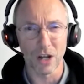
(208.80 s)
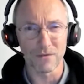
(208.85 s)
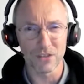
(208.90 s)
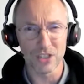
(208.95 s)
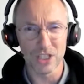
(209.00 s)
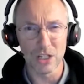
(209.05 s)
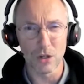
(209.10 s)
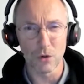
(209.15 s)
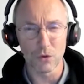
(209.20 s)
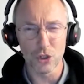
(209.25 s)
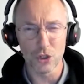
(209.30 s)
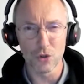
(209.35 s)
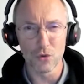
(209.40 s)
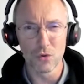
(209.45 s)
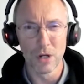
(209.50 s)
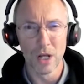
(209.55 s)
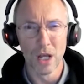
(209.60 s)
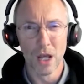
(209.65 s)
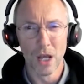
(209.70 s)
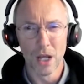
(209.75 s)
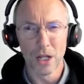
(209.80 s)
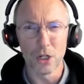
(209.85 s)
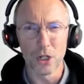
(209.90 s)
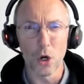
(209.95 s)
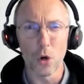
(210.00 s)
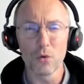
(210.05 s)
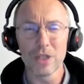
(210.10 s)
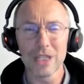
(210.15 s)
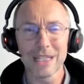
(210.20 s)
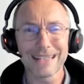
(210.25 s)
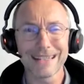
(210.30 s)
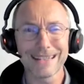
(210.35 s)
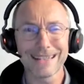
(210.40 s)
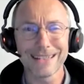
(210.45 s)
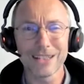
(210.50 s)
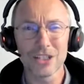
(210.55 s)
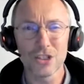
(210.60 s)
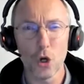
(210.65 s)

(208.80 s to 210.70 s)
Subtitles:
CO2. No, this is